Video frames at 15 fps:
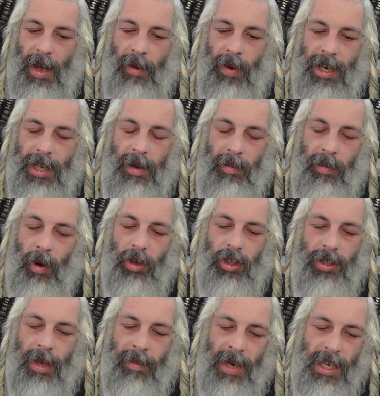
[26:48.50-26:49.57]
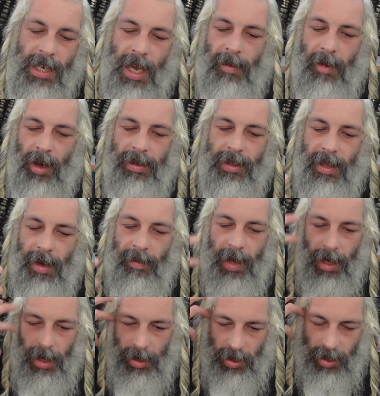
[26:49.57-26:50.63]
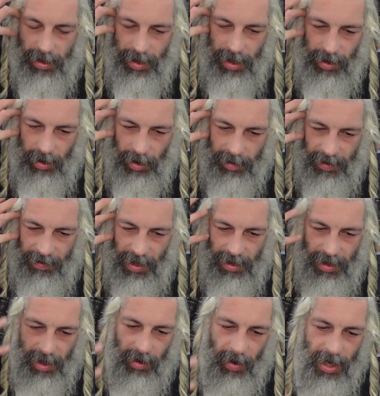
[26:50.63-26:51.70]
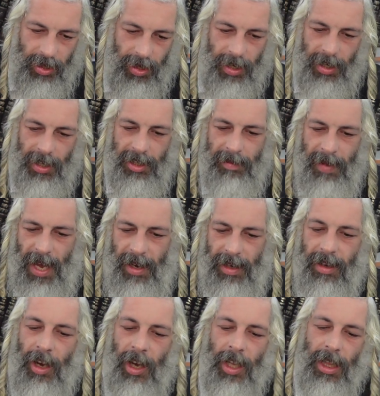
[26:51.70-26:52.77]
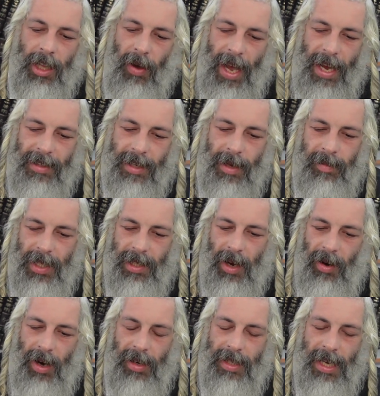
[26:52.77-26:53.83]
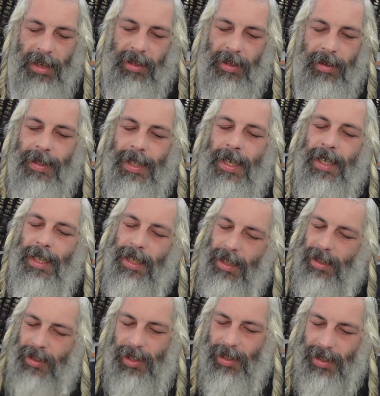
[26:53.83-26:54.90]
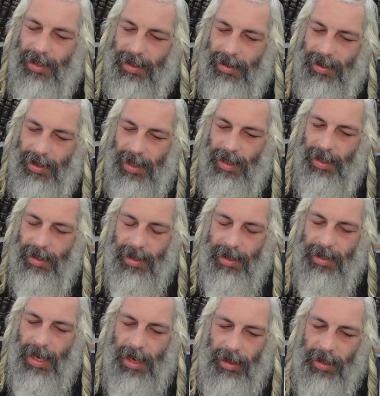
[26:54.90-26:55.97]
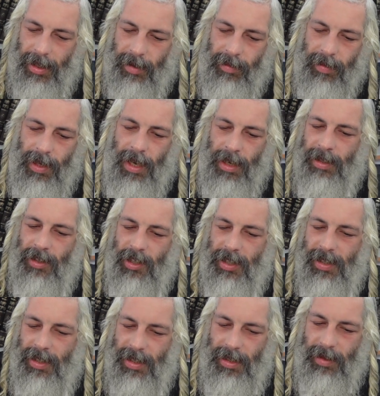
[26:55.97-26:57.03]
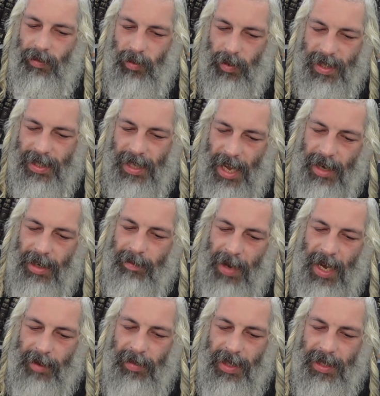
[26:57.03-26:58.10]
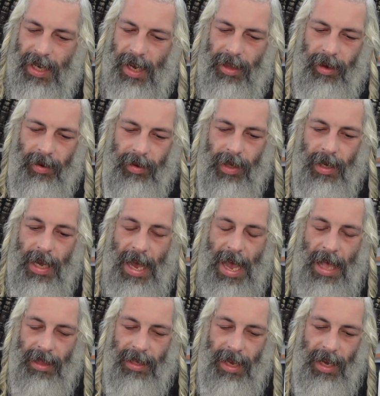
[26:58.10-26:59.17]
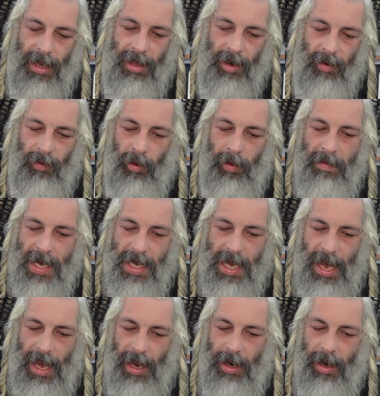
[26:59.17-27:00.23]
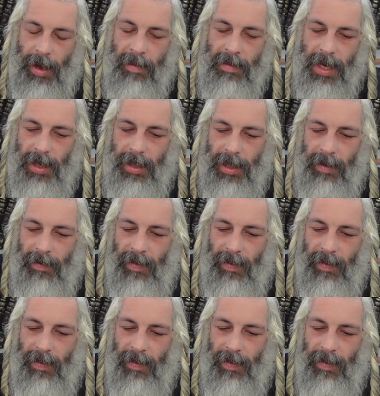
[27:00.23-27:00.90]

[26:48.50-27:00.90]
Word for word: when he approached them and he came on to them, just in terms of consideration in his mind, it just didn't settle him. It just was not pat b'salo. Al-kain, therefore, miyad, immediately,